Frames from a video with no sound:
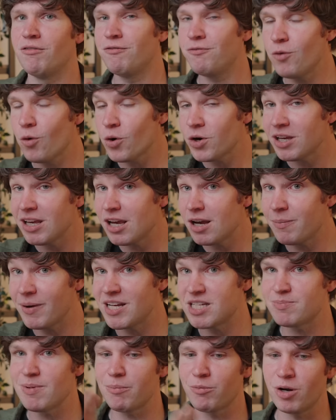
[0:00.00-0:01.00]
four
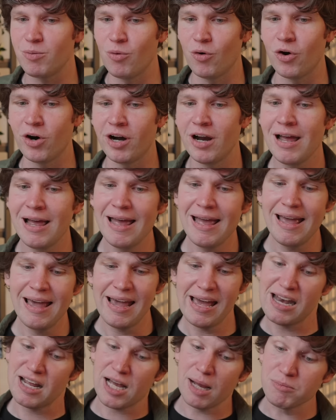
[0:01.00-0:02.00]
gigabytes memory more,
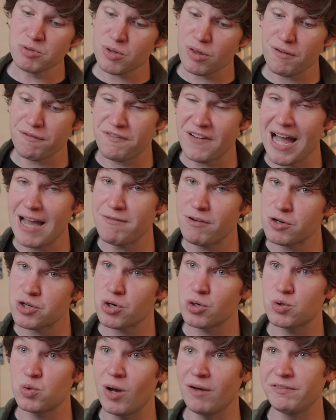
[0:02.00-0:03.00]
and it comes with a
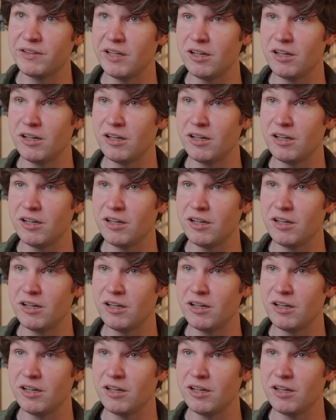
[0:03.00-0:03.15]
512